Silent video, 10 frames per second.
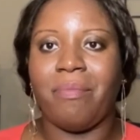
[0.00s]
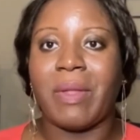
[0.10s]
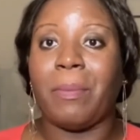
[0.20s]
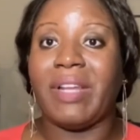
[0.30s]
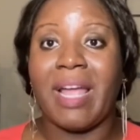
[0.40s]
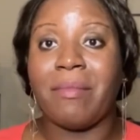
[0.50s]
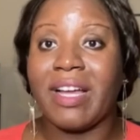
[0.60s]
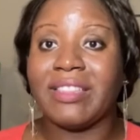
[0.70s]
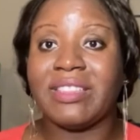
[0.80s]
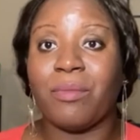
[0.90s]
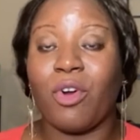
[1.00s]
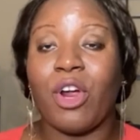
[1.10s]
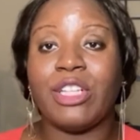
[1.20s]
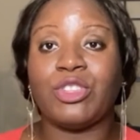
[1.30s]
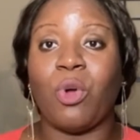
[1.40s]
blame
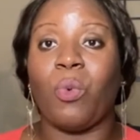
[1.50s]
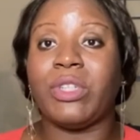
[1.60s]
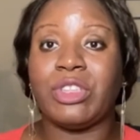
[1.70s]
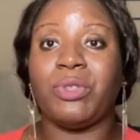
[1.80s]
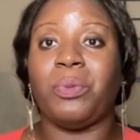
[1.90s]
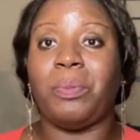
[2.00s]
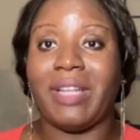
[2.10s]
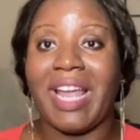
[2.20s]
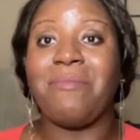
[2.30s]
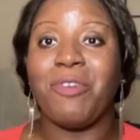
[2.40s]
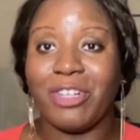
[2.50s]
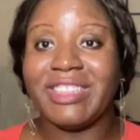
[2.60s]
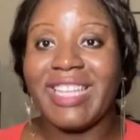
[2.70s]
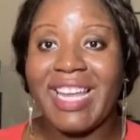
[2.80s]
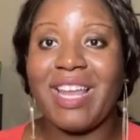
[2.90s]
customer is going to blame your
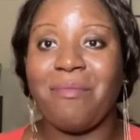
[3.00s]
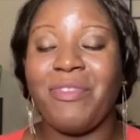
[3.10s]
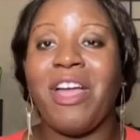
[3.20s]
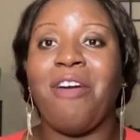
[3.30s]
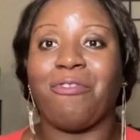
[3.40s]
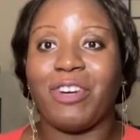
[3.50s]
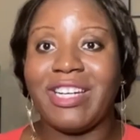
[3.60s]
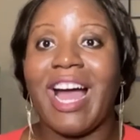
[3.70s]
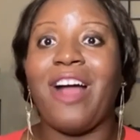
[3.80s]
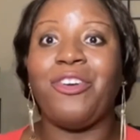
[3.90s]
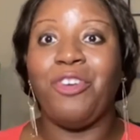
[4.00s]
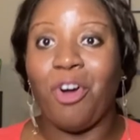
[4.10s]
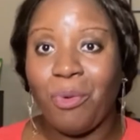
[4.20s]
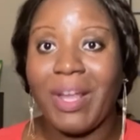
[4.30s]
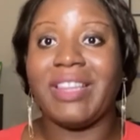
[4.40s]
team for not
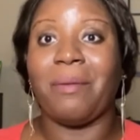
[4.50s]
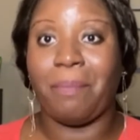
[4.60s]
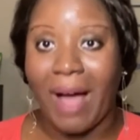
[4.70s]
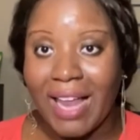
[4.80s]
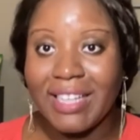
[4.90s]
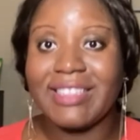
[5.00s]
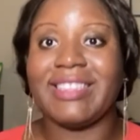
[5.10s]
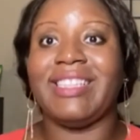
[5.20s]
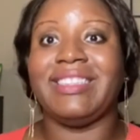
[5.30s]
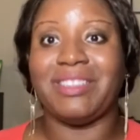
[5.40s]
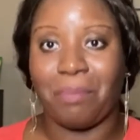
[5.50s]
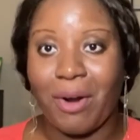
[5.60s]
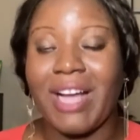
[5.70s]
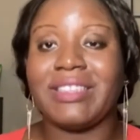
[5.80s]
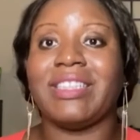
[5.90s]
knowing the policies, the
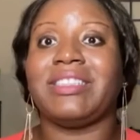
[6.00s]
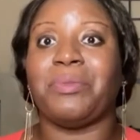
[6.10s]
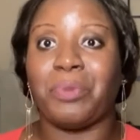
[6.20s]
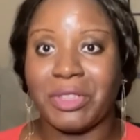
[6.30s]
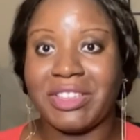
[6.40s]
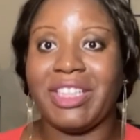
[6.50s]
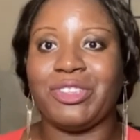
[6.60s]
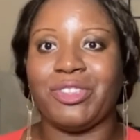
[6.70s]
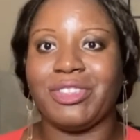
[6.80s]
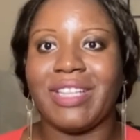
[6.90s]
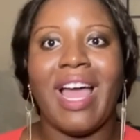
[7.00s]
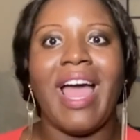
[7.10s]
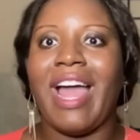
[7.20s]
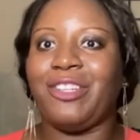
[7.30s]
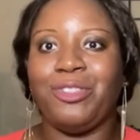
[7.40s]
process, and procedures.
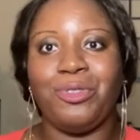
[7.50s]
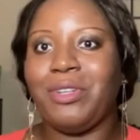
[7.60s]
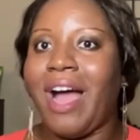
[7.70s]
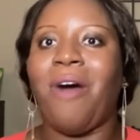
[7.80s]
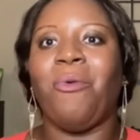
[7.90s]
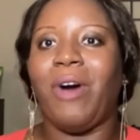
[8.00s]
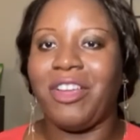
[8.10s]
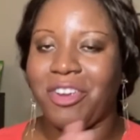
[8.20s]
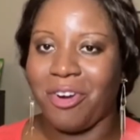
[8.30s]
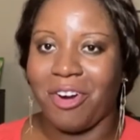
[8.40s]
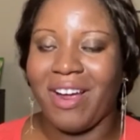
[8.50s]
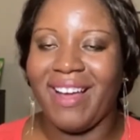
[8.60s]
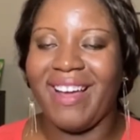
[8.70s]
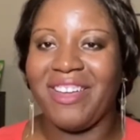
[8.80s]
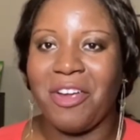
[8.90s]
And you do not want your
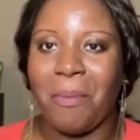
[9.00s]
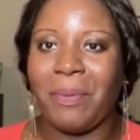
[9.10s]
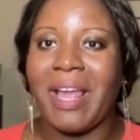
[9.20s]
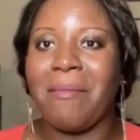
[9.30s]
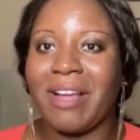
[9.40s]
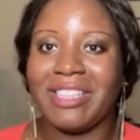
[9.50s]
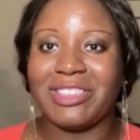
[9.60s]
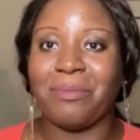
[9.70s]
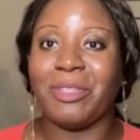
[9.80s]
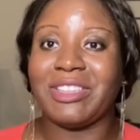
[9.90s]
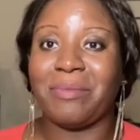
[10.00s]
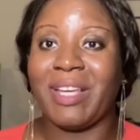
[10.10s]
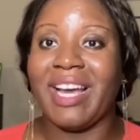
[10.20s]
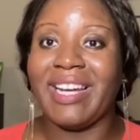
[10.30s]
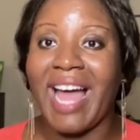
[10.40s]
your blame customer to
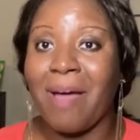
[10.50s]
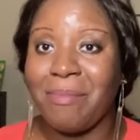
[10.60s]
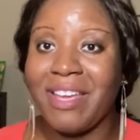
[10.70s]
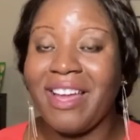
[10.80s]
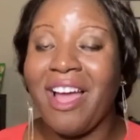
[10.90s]
be unhappy